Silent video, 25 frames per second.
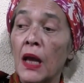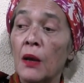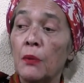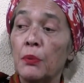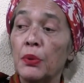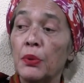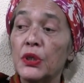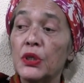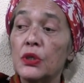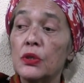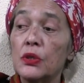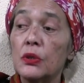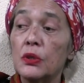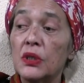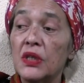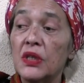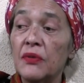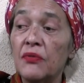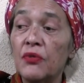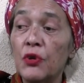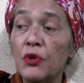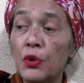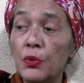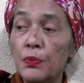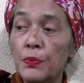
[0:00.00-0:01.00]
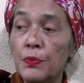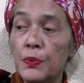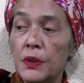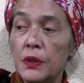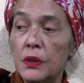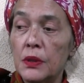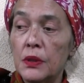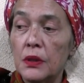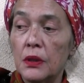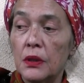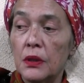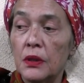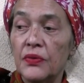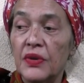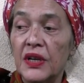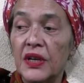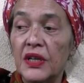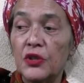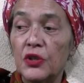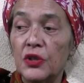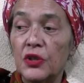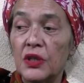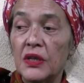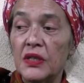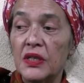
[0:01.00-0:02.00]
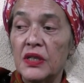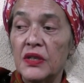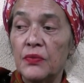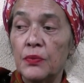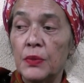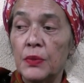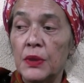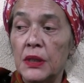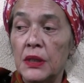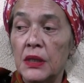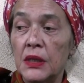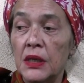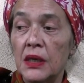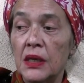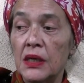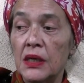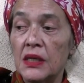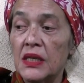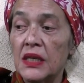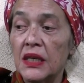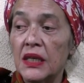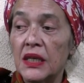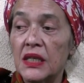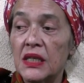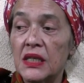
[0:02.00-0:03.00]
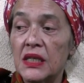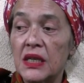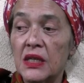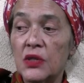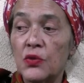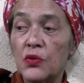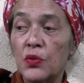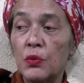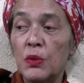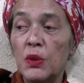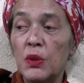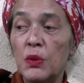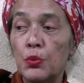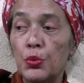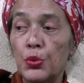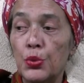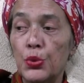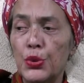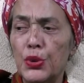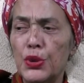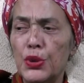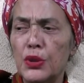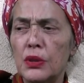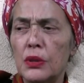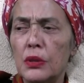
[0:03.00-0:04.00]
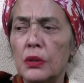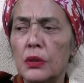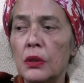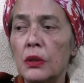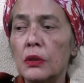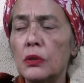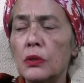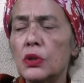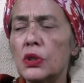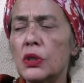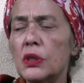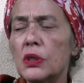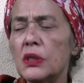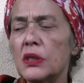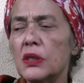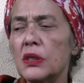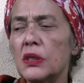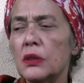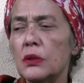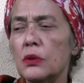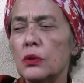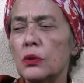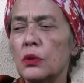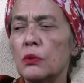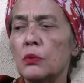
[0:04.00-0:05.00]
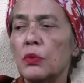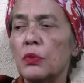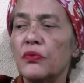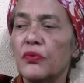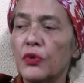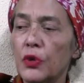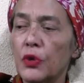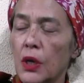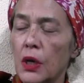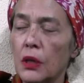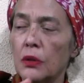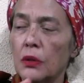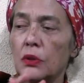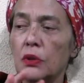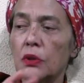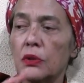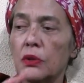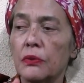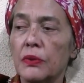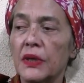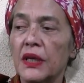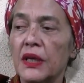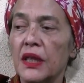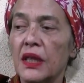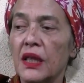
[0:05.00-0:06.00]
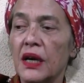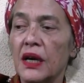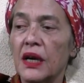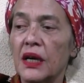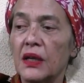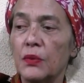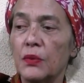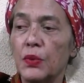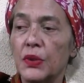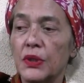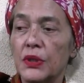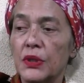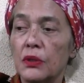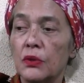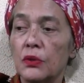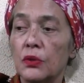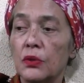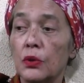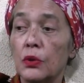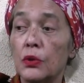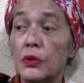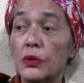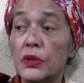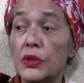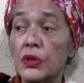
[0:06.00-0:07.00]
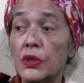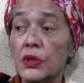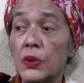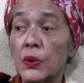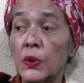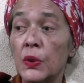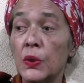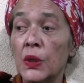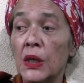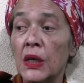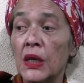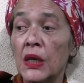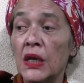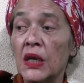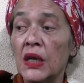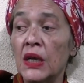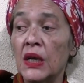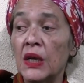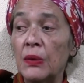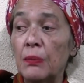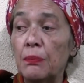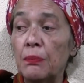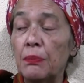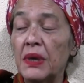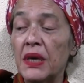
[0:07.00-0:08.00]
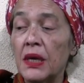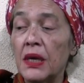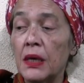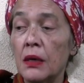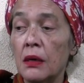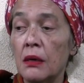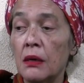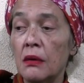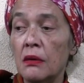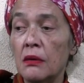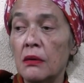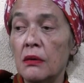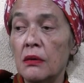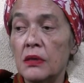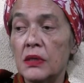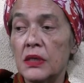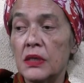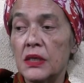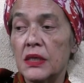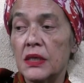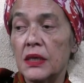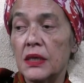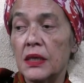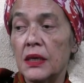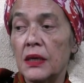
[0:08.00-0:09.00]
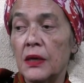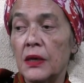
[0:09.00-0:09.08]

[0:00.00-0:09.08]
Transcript: But the development of alternative media, I think it's extremely important, not just in terms of countering that, but also because